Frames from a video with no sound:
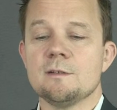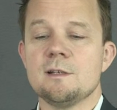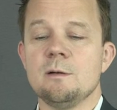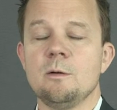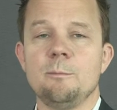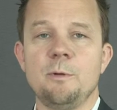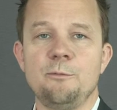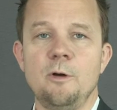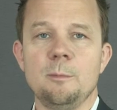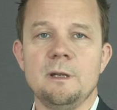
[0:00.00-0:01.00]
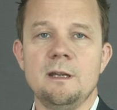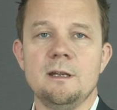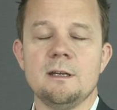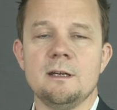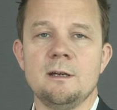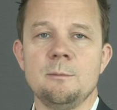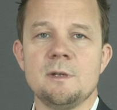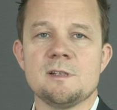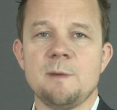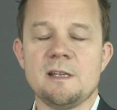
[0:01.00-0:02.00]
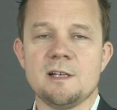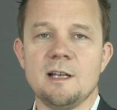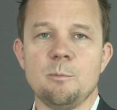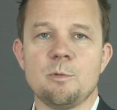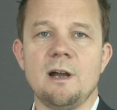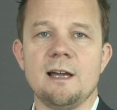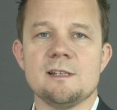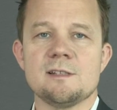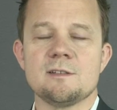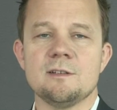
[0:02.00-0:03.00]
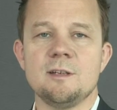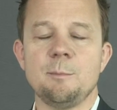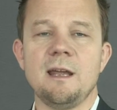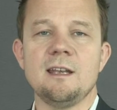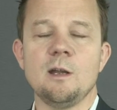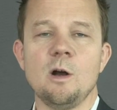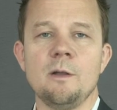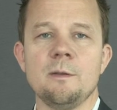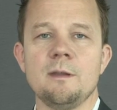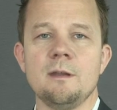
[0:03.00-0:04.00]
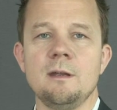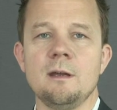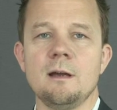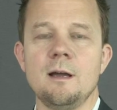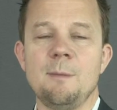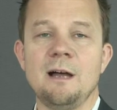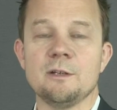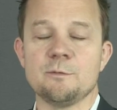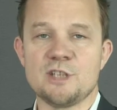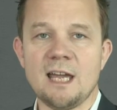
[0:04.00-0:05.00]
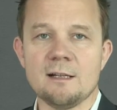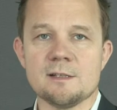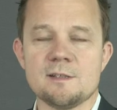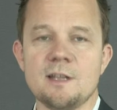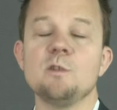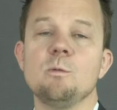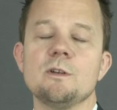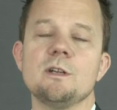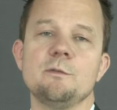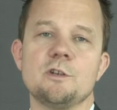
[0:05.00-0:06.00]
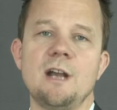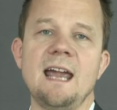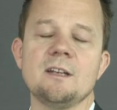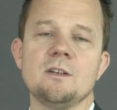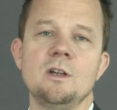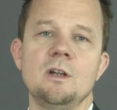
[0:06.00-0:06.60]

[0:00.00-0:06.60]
So Performly is basically priced depending on the amount of channels that you want to have tracked.